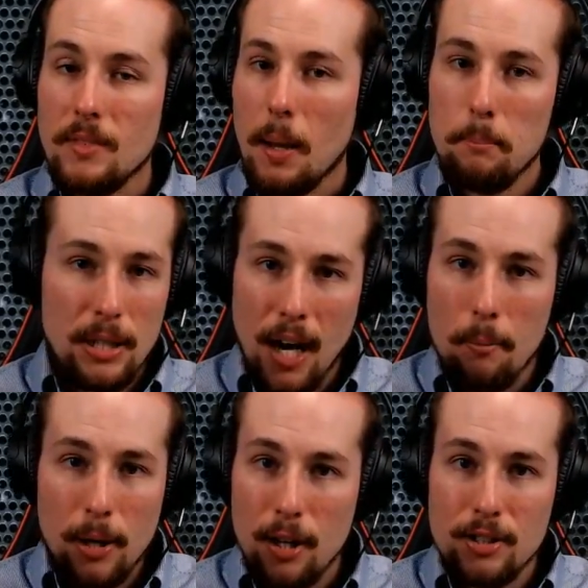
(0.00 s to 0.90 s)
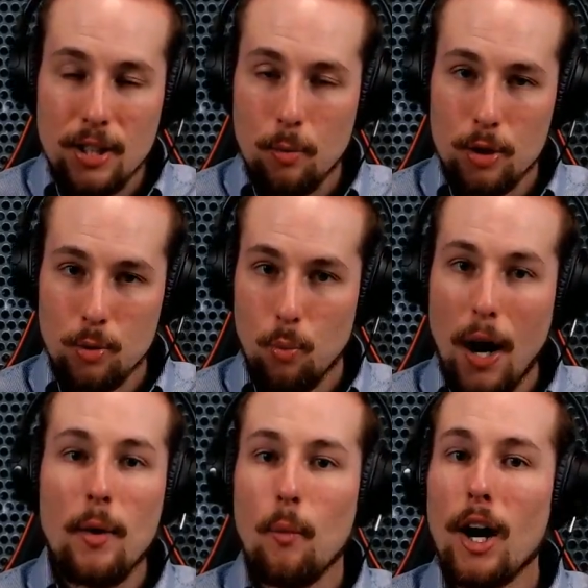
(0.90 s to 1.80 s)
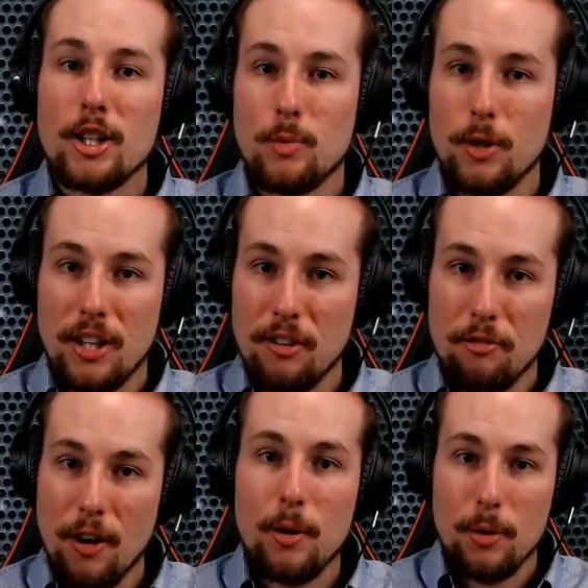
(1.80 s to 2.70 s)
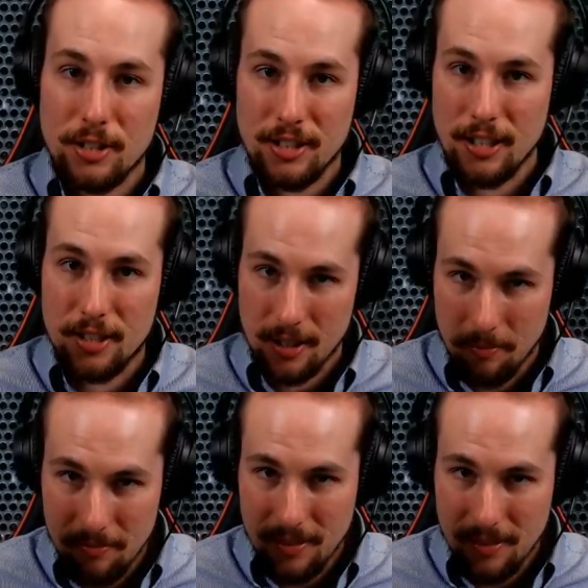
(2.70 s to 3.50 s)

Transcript: But not because it was whitewashed with Confederacyism.